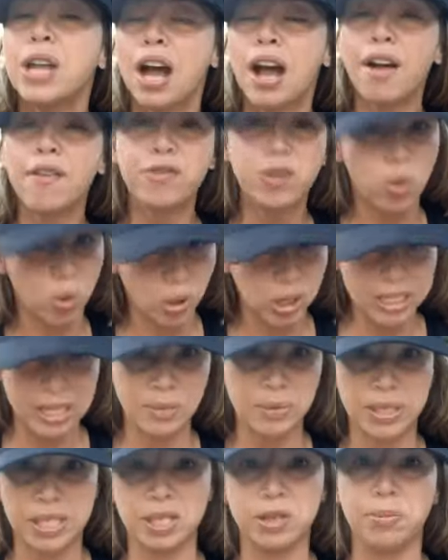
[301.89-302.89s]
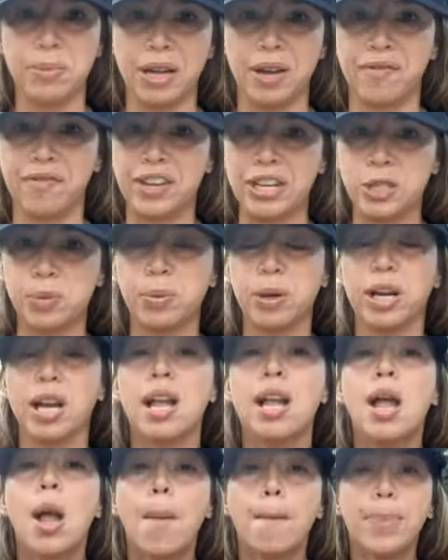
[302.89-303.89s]
Of course I will still be on Facebook,
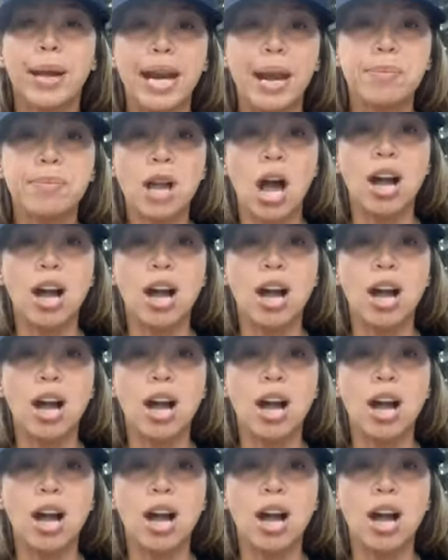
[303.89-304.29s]
but I'm not